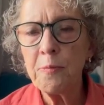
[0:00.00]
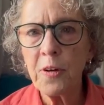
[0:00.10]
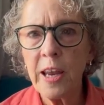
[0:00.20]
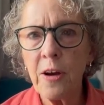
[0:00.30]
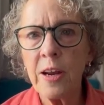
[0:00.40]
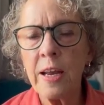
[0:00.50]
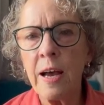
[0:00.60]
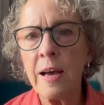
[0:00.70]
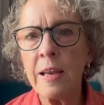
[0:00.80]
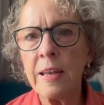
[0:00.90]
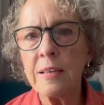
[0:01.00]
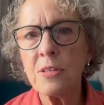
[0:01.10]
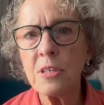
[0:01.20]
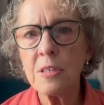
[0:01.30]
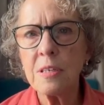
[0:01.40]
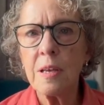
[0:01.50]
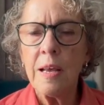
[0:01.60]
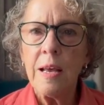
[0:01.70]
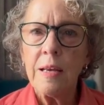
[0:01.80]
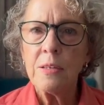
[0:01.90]
for carrying on is just
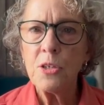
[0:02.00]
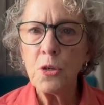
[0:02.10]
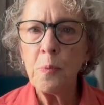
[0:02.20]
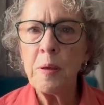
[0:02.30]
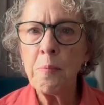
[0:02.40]
do be